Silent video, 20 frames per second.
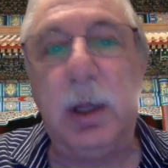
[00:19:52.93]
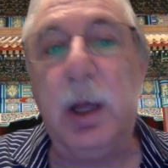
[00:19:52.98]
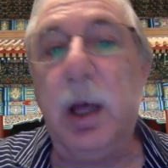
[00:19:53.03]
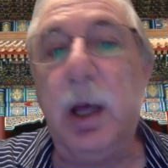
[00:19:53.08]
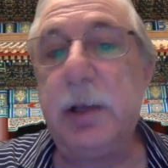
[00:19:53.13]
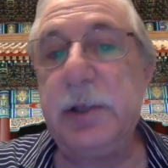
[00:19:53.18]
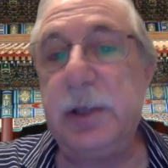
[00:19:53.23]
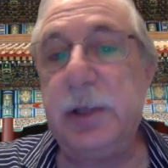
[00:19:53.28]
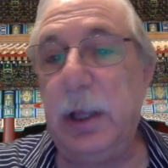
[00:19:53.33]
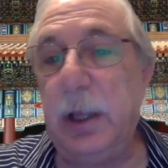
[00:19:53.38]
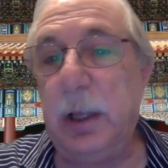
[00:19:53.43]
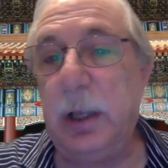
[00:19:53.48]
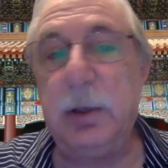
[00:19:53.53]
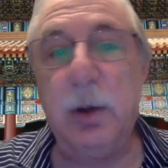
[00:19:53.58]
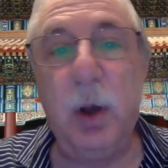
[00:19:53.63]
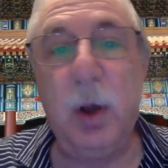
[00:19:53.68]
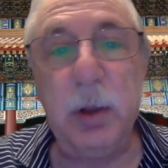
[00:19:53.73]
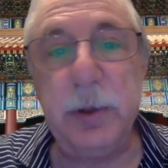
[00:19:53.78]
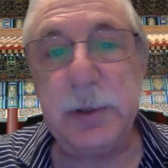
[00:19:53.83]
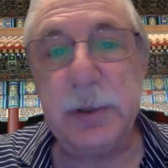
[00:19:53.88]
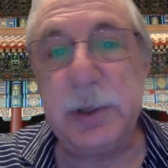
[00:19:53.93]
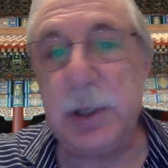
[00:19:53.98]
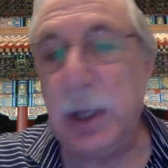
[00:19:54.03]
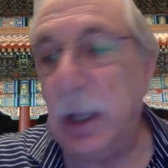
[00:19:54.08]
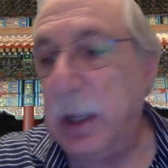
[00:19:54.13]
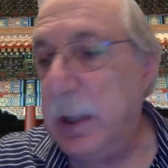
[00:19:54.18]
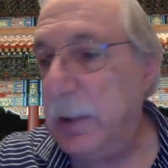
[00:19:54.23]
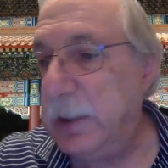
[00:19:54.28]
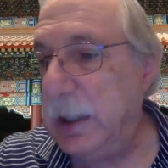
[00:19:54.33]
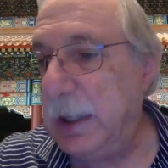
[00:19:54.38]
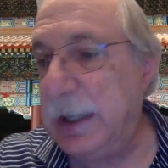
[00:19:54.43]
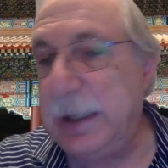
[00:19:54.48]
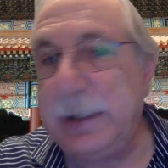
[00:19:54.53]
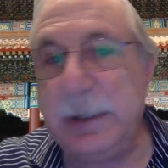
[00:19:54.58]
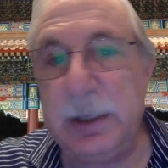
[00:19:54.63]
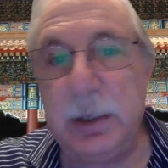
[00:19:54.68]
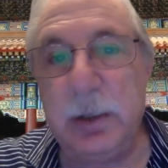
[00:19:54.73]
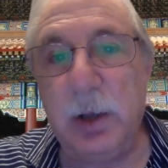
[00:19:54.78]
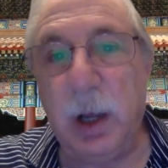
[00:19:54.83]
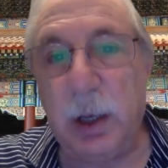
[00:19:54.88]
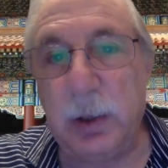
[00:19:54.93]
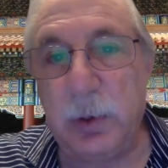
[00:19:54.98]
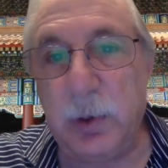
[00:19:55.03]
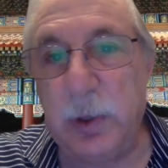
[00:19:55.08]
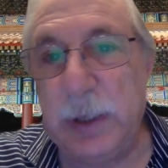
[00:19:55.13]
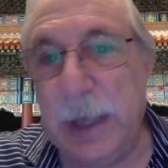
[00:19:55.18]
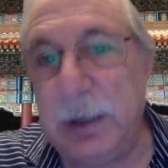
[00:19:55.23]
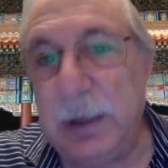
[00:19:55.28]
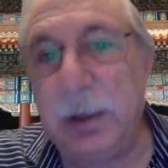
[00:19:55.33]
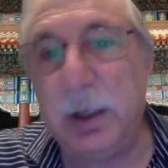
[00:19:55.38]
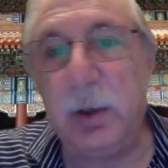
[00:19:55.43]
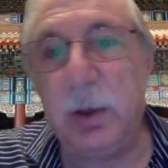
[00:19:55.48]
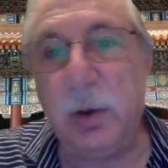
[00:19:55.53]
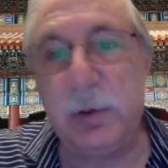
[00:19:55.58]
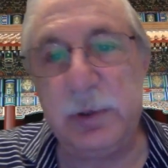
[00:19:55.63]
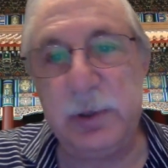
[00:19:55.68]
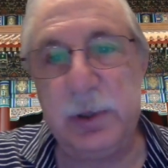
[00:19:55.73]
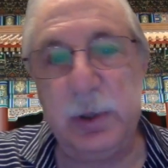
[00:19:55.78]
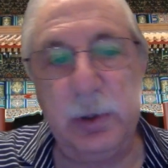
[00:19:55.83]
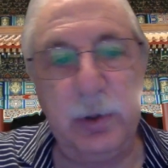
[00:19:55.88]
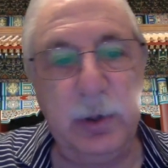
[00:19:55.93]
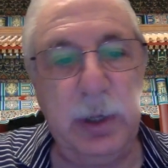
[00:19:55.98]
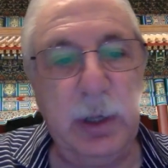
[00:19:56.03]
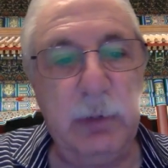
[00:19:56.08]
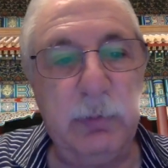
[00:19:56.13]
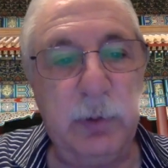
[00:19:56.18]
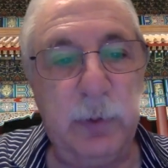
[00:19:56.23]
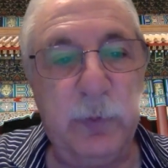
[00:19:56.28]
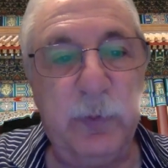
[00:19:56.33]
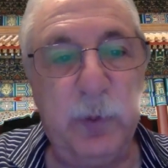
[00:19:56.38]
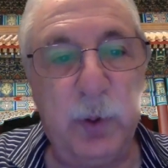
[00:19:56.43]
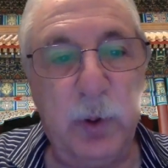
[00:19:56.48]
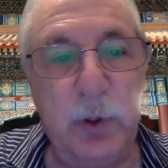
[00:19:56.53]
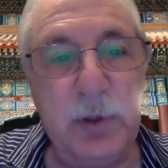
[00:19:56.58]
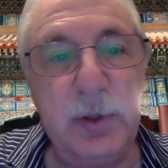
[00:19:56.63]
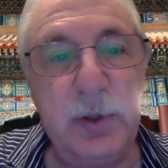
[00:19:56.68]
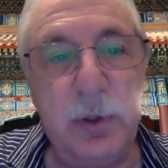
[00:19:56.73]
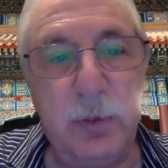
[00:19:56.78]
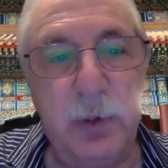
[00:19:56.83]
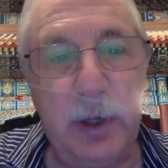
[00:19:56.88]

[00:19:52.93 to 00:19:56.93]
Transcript: Huxley acknowledged that he did not create the ghost theory and refers the